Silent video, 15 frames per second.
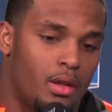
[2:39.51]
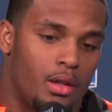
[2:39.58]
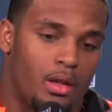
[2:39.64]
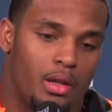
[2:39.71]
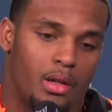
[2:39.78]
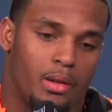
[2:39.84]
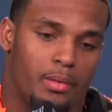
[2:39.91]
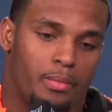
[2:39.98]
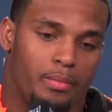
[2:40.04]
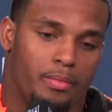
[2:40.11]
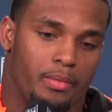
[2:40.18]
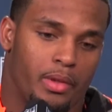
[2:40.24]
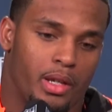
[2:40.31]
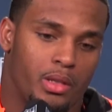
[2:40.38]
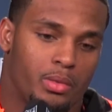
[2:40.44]
um,
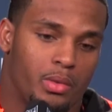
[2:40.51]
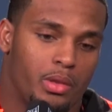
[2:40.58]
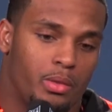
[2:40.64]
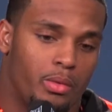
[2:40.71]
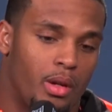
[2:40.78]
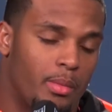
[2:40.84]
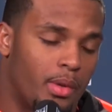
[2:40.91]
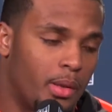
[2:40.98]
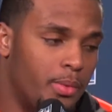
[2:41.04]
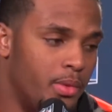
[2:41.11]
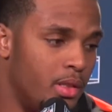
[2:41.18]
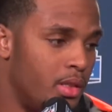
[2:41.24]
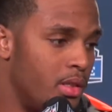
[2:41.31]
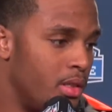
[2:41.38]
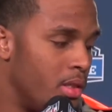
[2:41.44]
that's what the running back
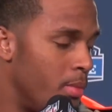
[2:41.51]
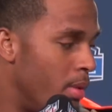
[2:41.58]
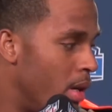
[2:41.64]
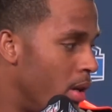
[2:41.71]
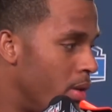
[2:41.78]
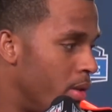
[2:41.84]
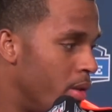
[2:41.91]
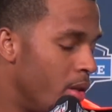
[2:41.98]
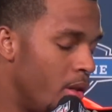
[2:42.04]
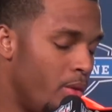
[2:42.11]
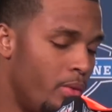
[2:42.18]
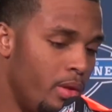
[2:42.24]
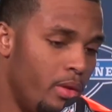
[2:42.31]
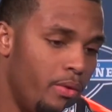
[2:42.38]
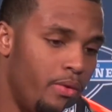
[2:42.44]
position is about. You
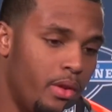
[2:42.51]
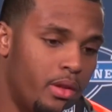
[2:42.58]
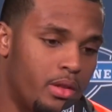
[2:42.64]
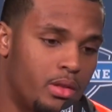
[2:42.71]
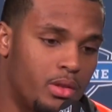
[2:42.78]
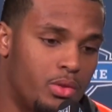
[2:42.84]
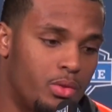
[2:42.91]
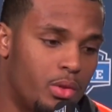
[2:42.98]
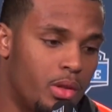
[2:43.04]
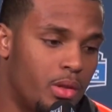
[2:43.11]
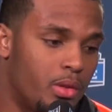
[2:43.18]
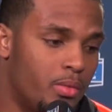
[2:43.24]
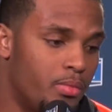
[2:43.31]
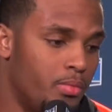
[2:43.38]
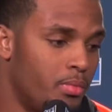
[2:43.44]
know, when you finish a
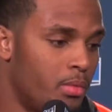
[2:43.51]
drill,